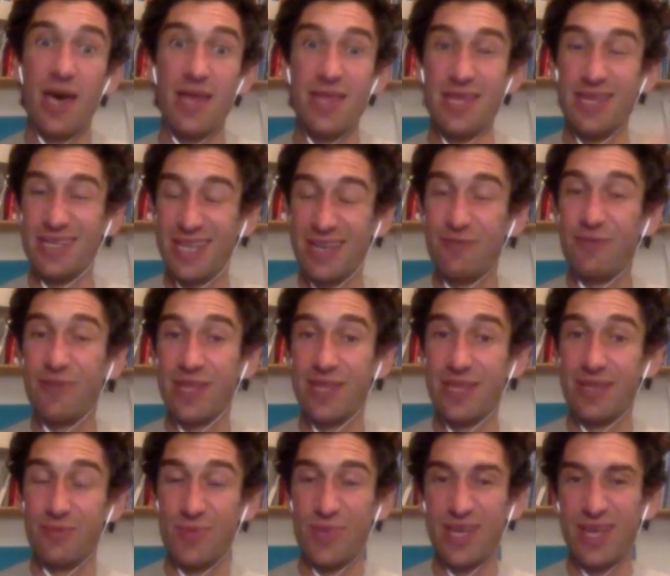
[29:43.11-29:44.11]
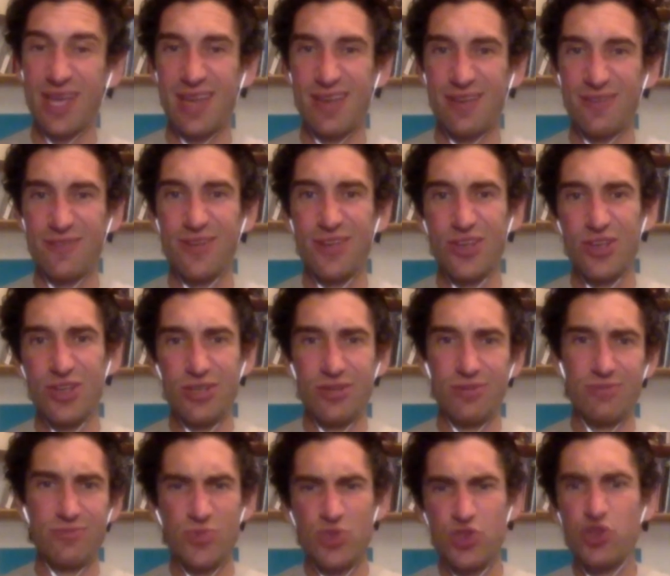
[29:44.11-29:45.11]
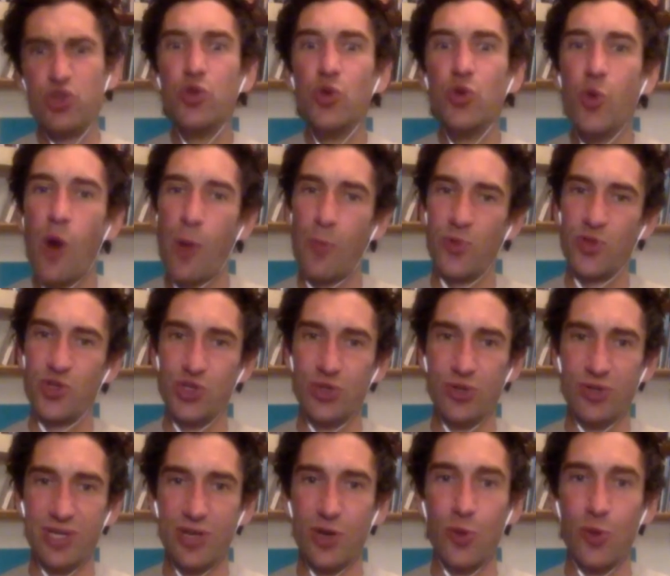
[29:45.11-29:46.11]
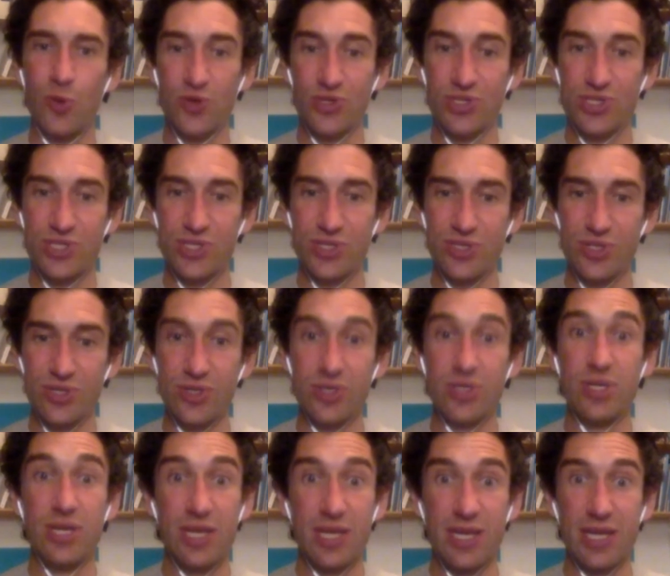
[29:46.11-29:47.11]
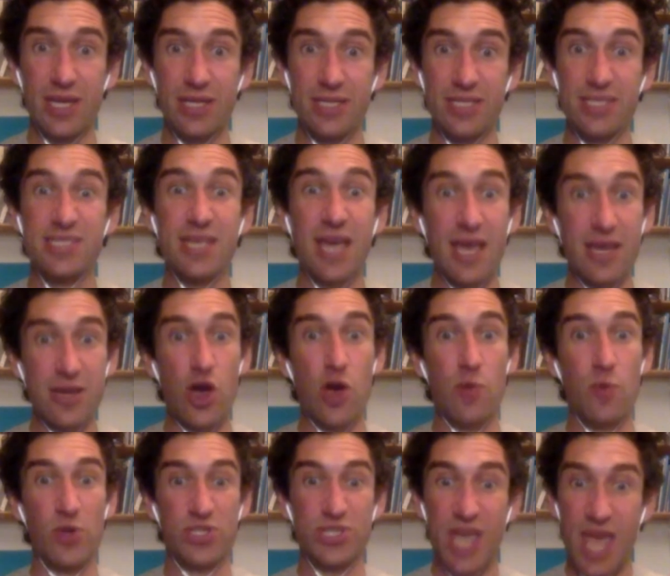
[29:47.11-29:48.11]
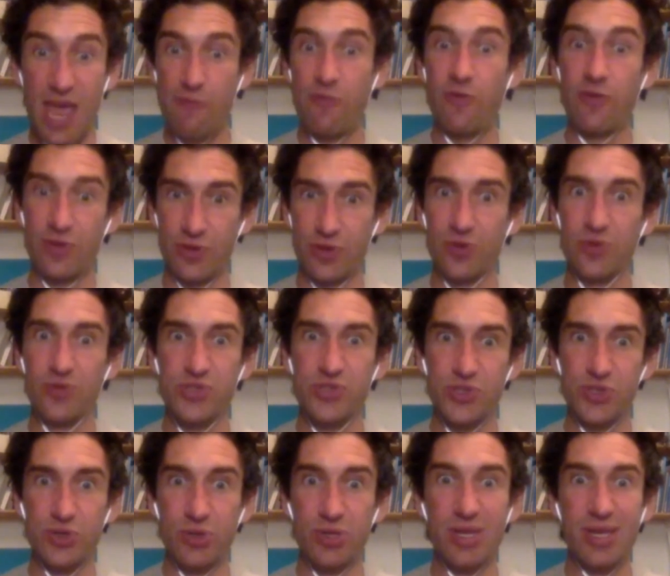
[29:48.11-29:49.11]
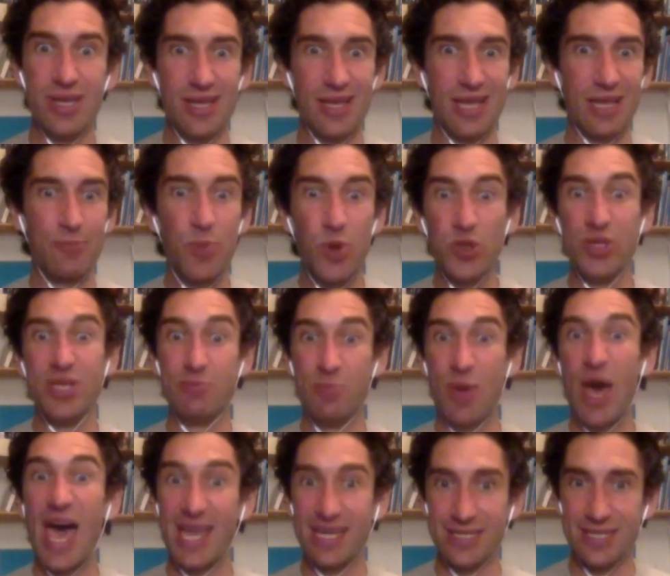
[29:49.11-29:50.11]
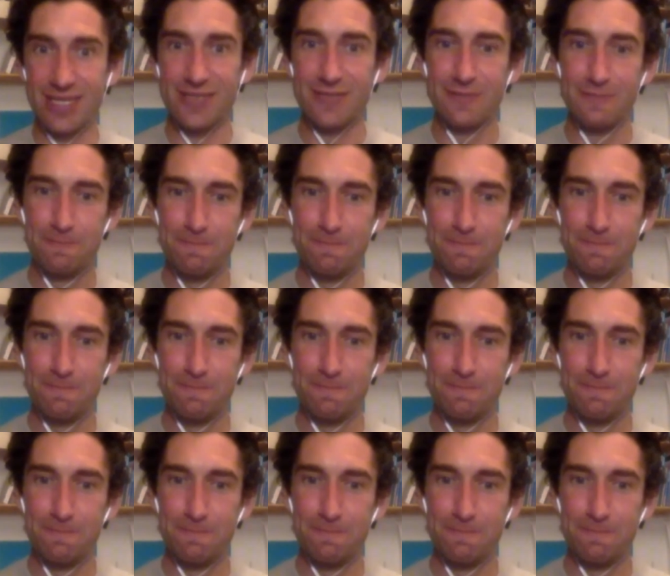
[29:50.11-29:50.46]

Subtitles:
and then giving them the kind of pseudo opportunity almost to decide how much effort they're going to like put in behind it.